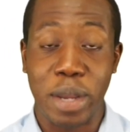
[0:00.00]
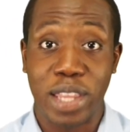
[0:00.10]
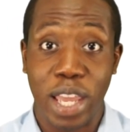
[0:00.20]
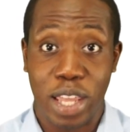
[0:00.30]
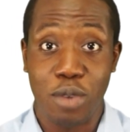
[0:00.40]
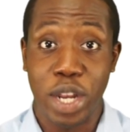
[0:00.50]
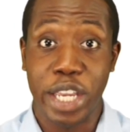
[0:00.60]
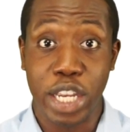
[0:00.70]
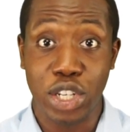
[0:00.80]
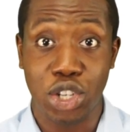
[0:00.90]
but they really
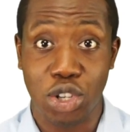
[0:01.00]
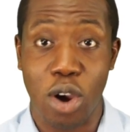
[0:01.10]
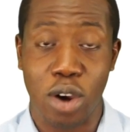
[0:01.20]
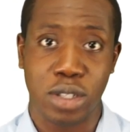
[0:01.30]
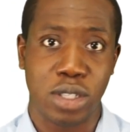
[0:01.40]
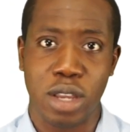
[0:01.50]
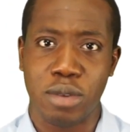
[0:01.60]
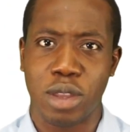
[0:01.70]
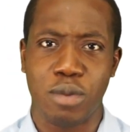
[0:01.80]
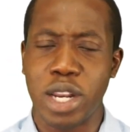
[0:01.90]
get shocked.
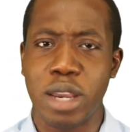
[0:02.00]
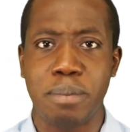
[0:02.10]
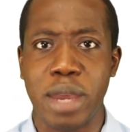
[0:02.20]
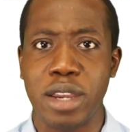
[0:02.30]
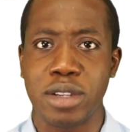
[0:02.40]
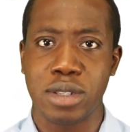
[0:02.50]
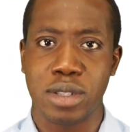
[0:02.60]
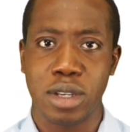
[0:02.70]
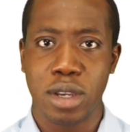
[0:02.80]
They're really amazed